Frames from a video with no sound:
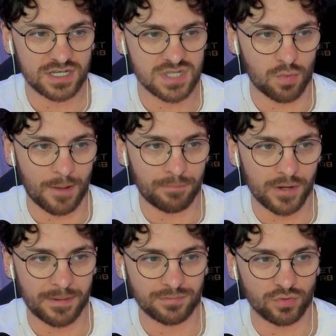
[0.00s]
Because at one
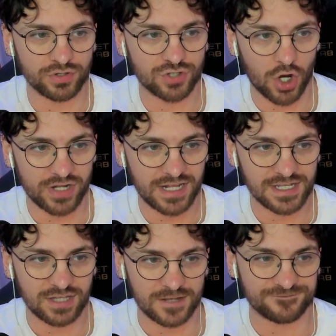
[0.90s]
point people were
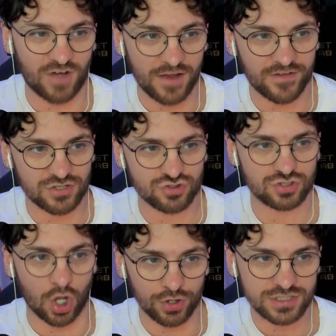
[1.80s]
donating like five
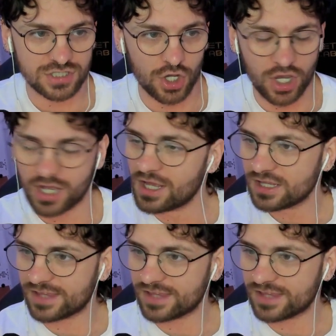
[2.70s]
hundred dollars to her.